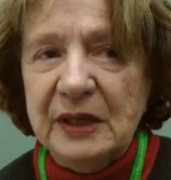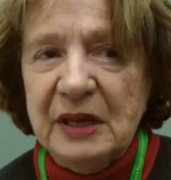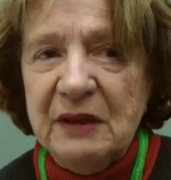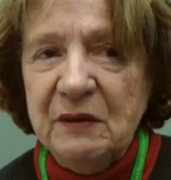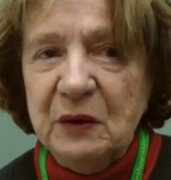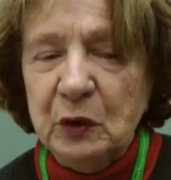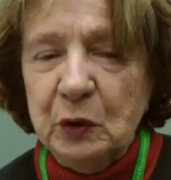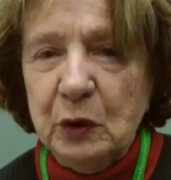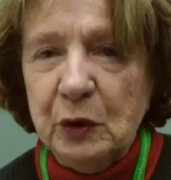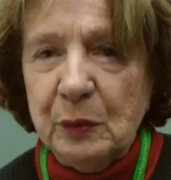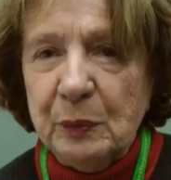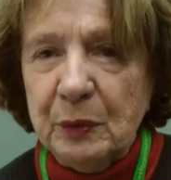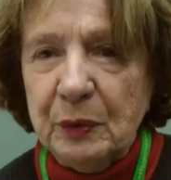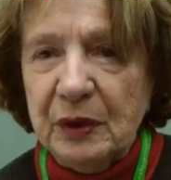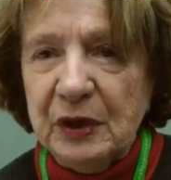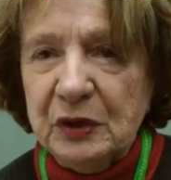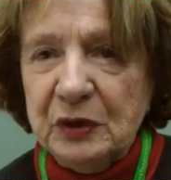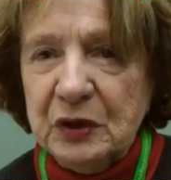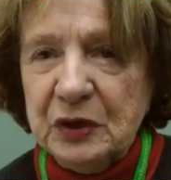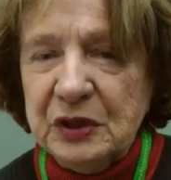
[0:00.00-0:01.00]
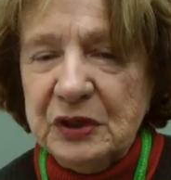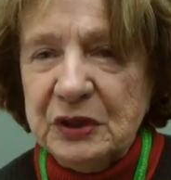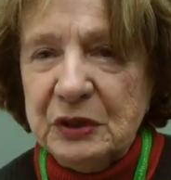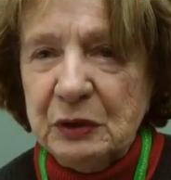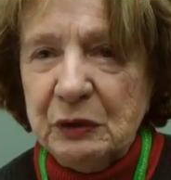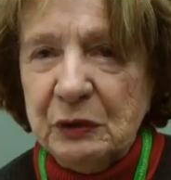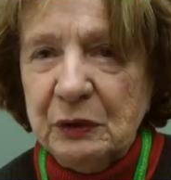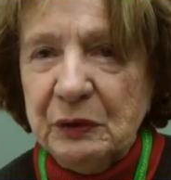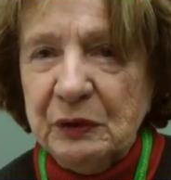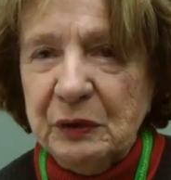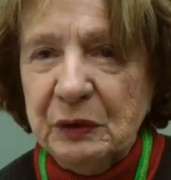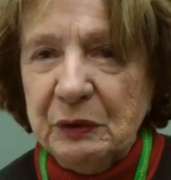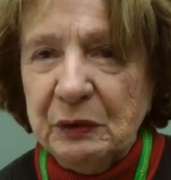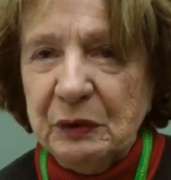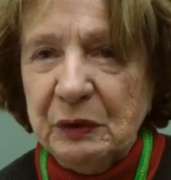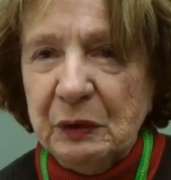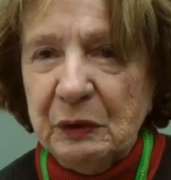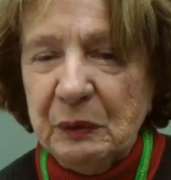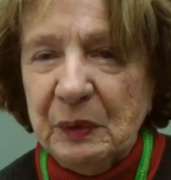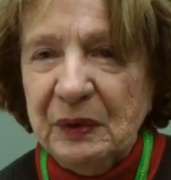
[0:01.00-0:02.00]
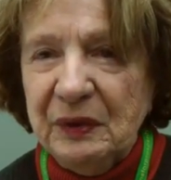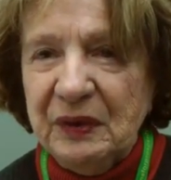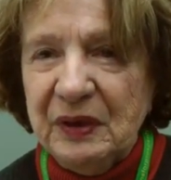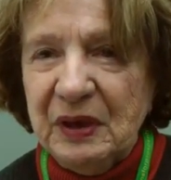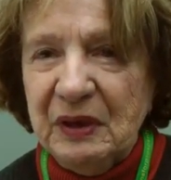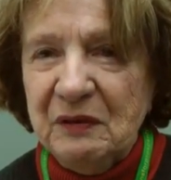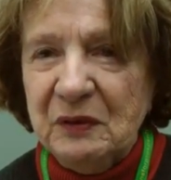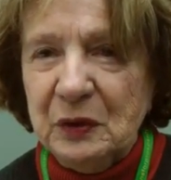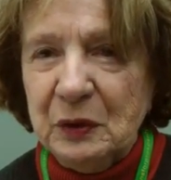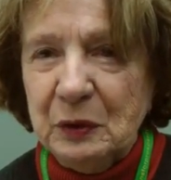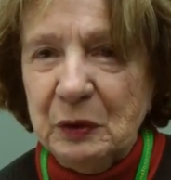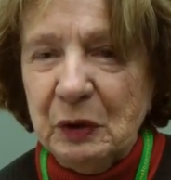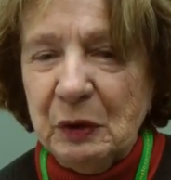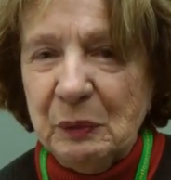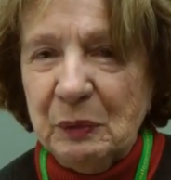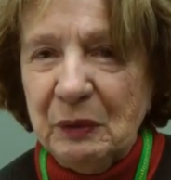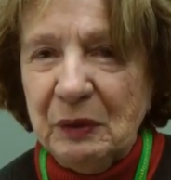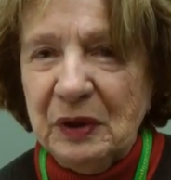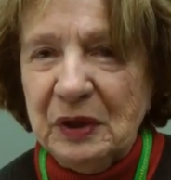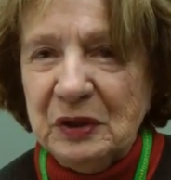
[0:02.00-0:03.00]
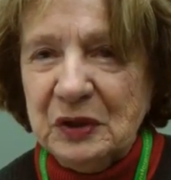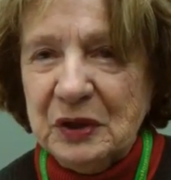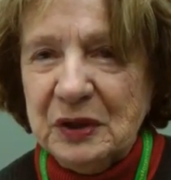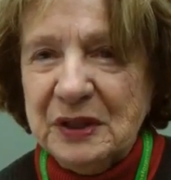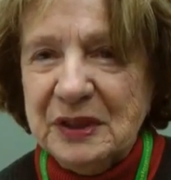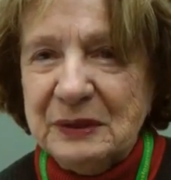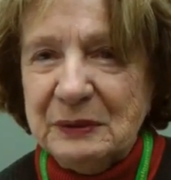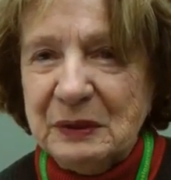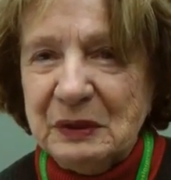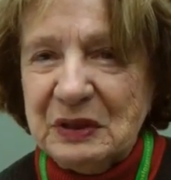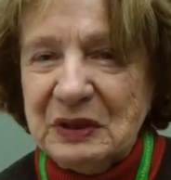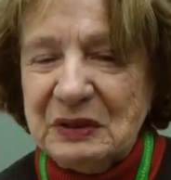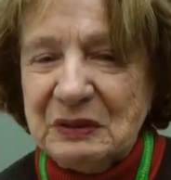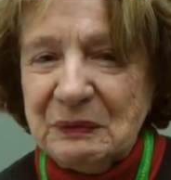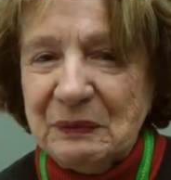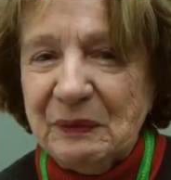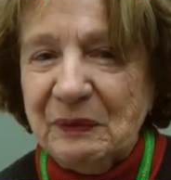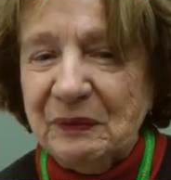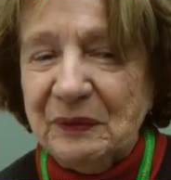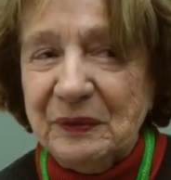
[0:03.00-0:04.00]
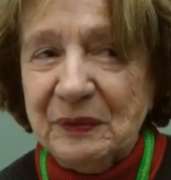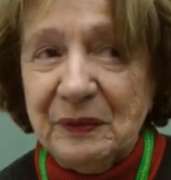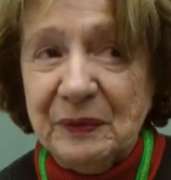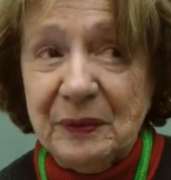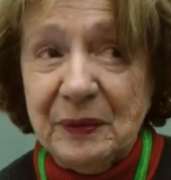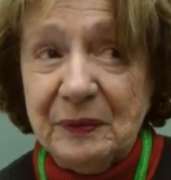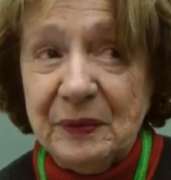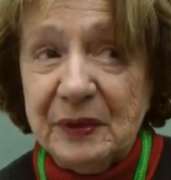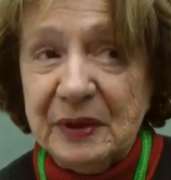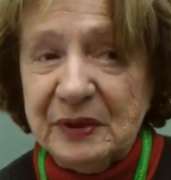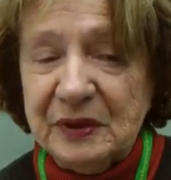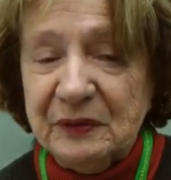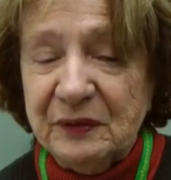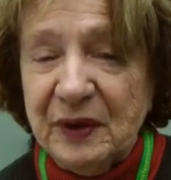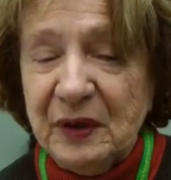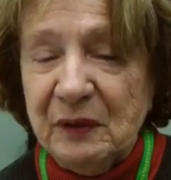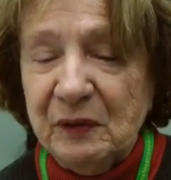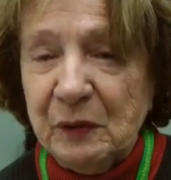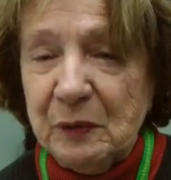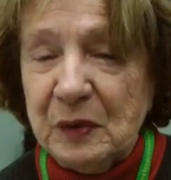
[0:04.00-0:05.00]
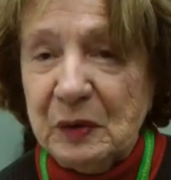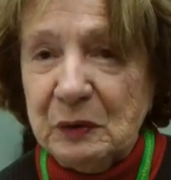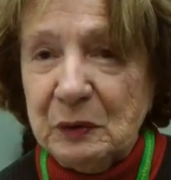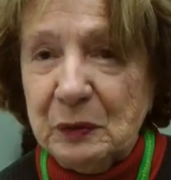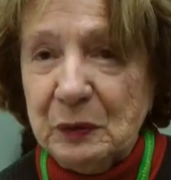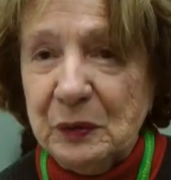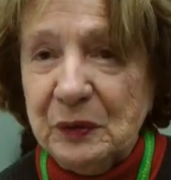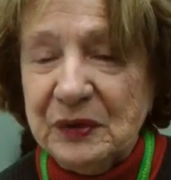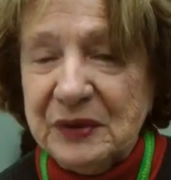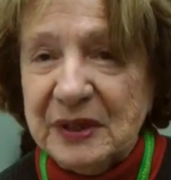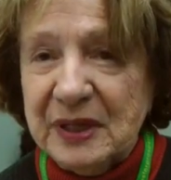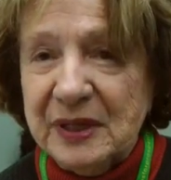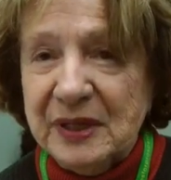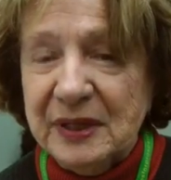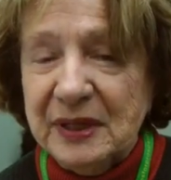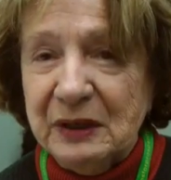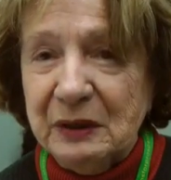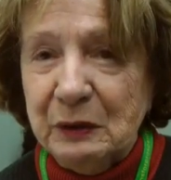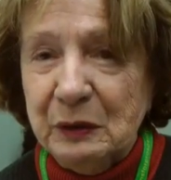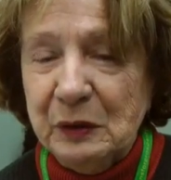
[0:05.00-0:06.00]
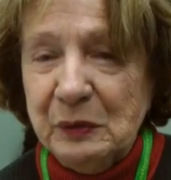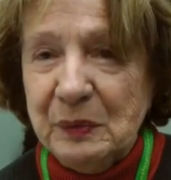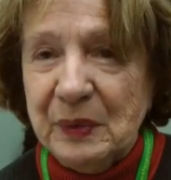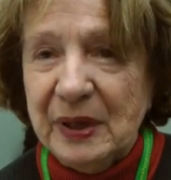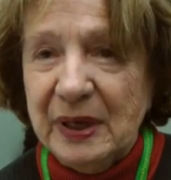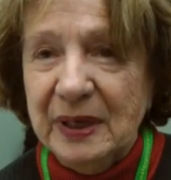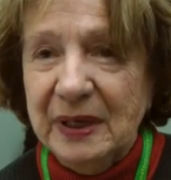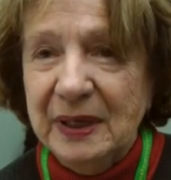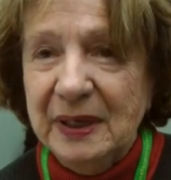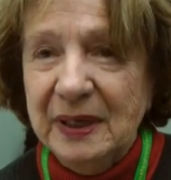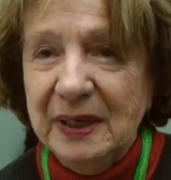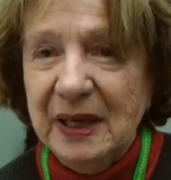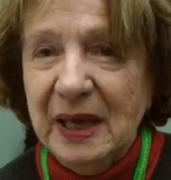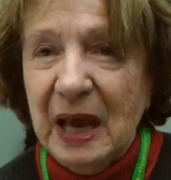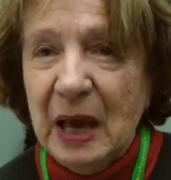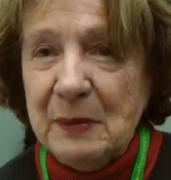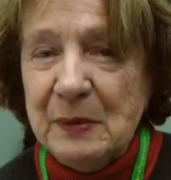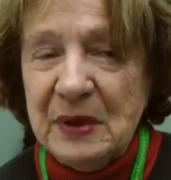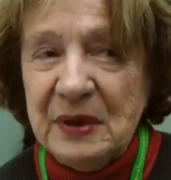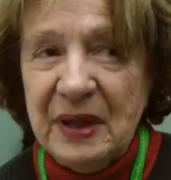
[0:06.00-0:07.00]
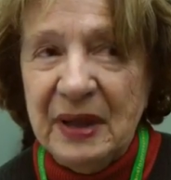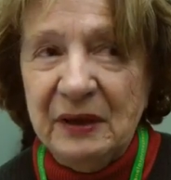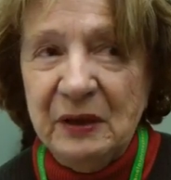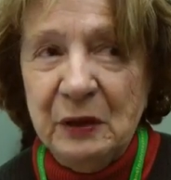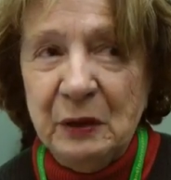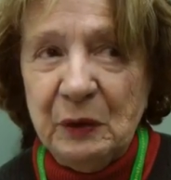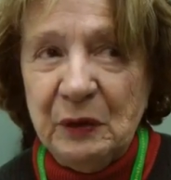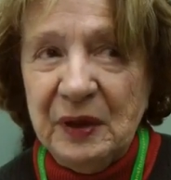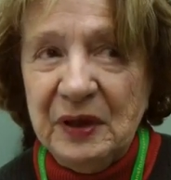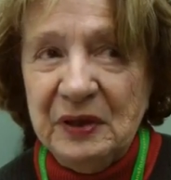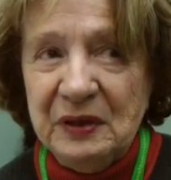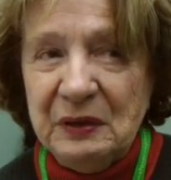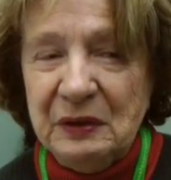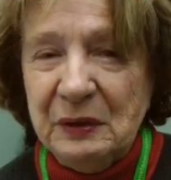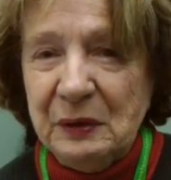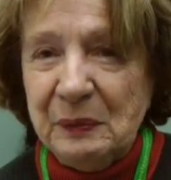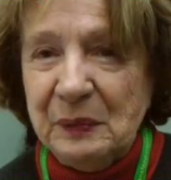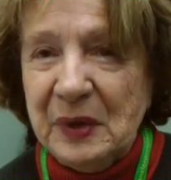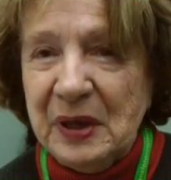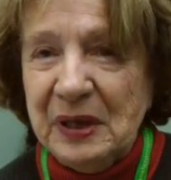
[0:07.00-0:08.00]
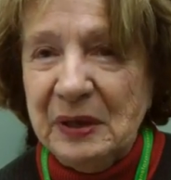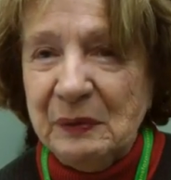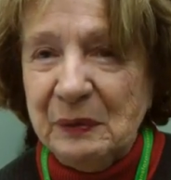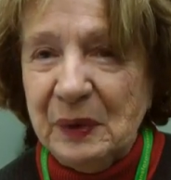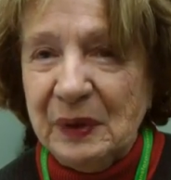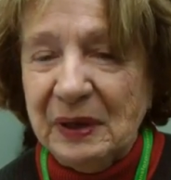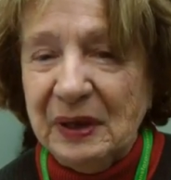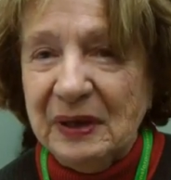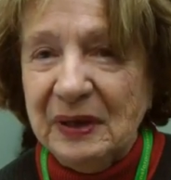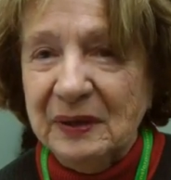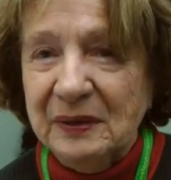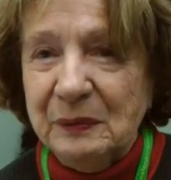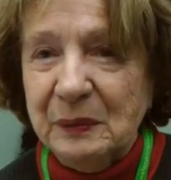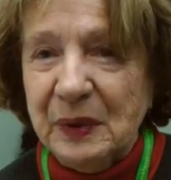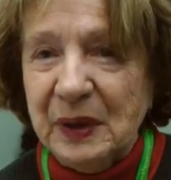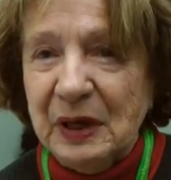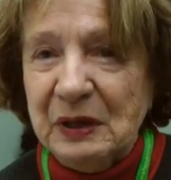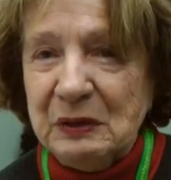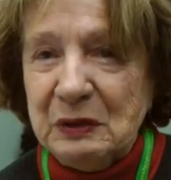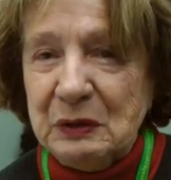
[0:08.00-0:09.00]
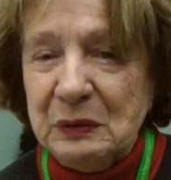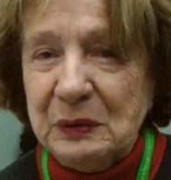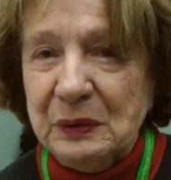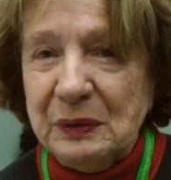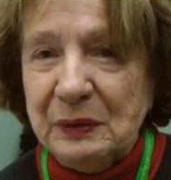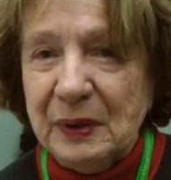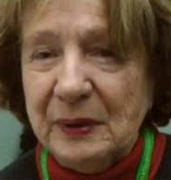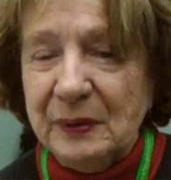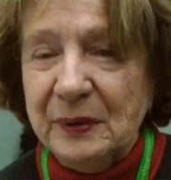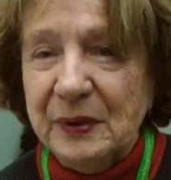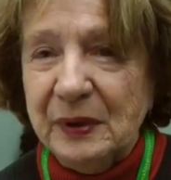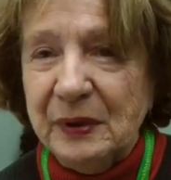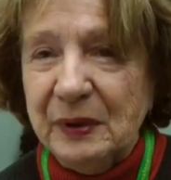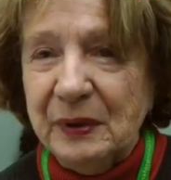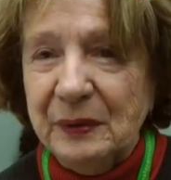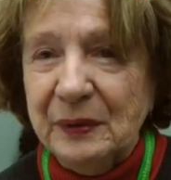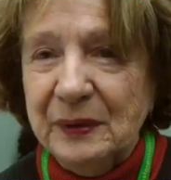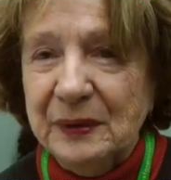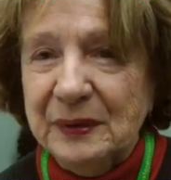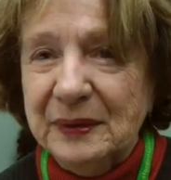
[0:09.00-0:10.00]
evil corporations. You're with the evil corporations, which is as far from the truth as anything could be. They didn't know me and what I do, and